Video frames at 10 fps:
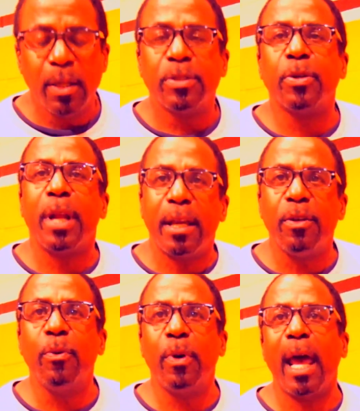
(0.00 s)
so that
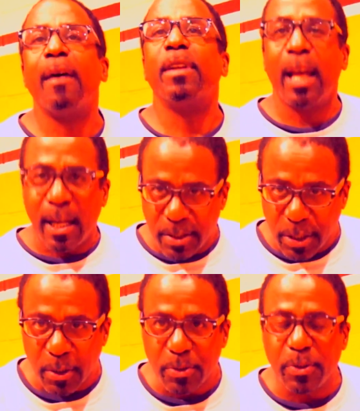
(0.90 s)
you would have a lot of
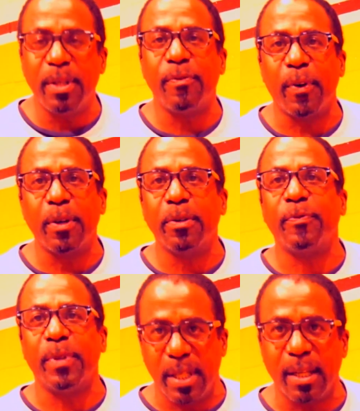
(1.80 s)
children,
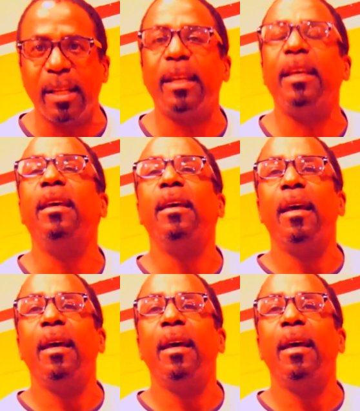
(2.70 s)
fertility,